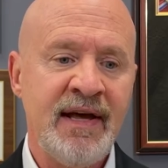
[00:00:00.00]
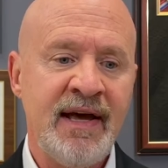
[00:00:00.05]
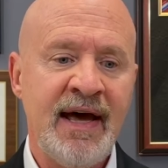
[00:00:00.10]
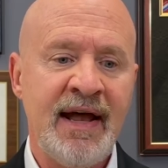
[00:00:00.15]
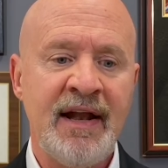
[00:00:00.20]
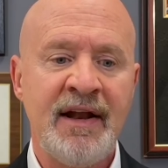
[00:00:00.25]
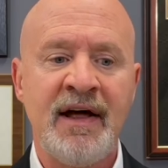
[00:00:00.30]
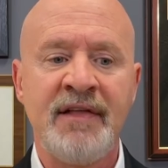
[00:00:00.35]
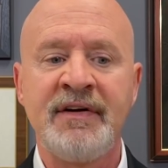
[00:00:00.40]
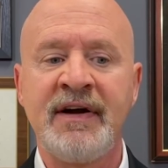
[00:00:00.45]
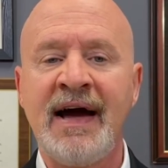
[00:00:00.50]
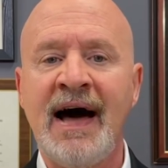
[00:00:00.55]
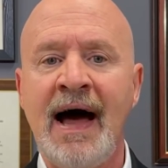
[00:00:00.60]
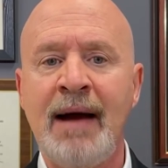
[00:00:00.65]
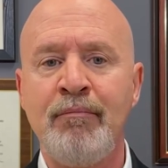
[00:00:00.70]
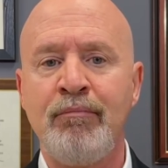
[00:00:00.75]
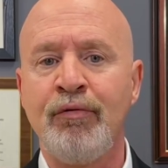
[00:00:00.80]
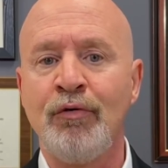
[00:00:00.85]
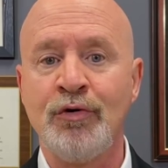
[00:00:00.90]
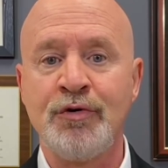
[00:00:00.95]
and another guy,
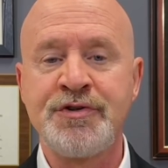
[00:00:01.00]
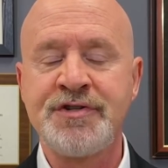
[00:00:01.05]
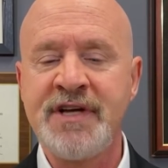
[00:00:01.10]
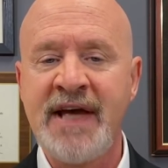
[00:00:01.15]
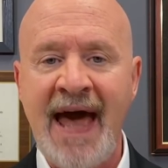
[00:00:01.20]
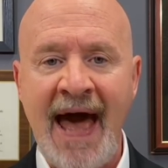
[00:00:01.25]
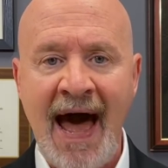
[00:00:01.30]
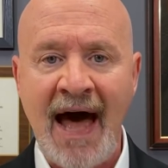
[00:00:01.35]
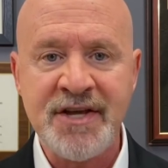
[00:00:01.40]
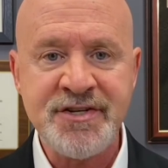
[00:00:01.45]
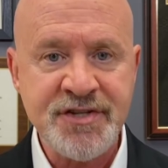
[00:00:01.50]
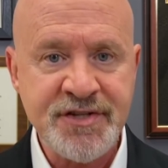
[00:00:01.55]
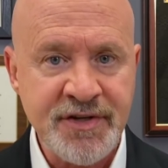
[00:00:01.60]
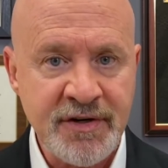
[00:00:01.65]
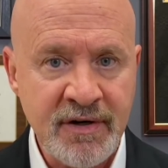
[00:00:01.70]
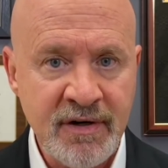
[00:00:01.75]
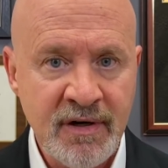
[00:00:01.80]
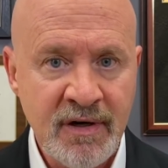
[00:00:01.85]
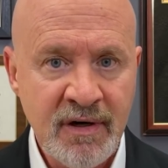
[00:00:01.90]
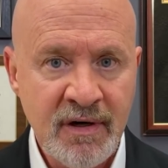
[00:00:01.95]
Bruce
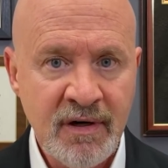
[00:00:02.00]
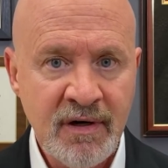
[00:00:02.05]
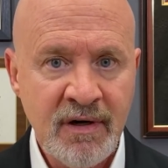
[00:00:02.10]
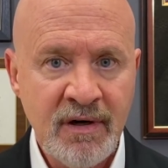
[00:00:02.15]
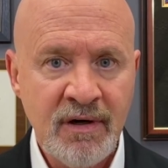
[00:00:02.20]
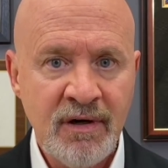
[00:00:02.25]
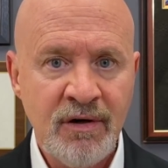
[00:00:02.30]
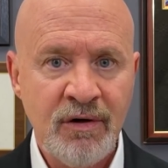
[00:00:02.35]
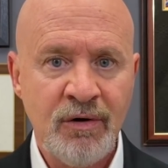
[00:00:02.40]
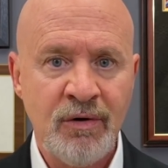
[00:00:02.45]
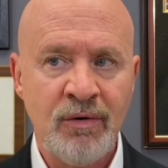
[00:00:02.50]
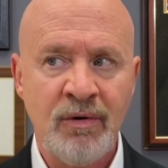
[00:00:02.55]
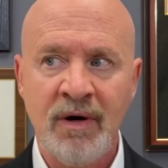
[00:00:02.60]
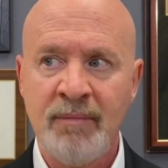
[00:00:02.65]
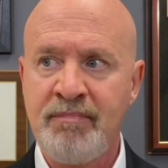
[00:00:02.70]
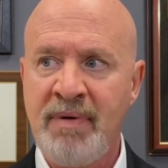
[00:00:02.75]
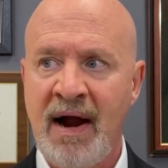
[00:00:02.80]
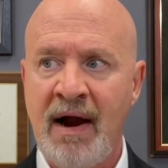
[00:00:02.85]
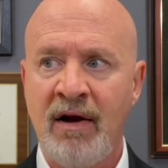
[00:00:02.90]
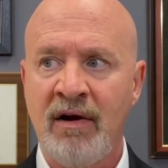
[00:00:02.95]
Castor, who
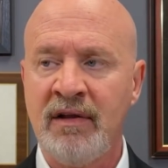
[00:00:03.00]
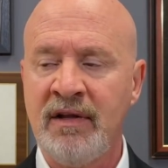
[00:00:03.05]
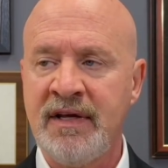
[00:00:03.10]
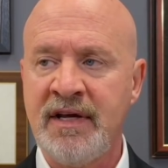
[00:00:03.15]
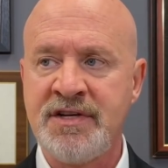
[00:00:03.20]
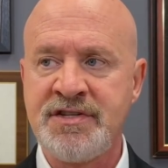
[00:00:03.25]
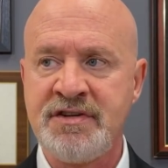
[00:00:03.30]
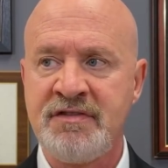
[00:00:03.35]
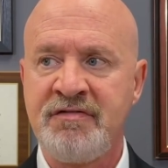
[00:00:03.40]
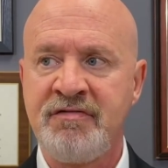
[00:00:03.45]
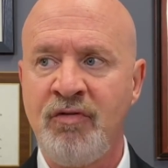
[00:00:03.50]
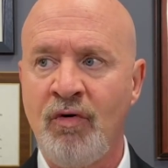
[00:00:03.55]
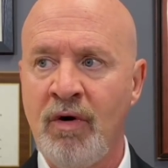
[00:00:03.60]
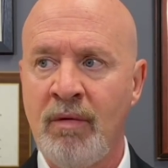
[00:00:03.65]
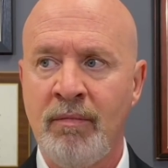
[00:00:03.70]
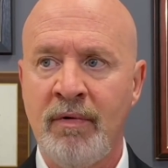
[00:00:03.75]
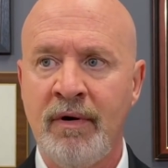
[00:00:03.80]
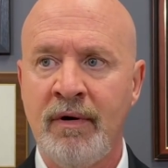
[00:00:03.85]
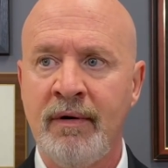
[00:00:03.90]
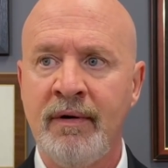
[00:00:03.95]
apparently is a
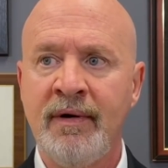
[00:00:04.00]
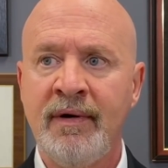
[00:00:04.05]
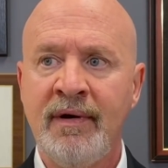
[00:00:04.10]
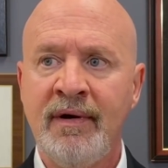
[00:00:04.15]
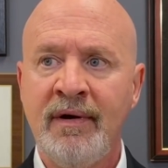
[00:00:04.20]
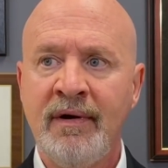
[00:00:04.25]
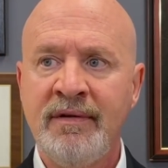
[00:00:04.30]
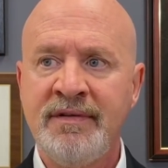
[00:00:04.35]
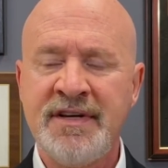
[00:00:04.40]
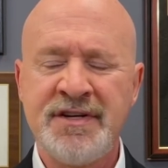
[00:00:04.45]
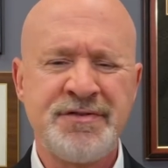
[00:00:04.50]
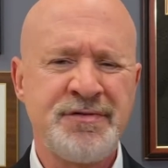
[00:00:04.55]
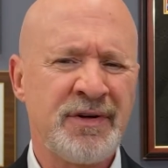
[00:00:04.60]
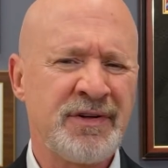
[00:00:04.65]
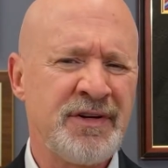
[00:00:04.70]
former district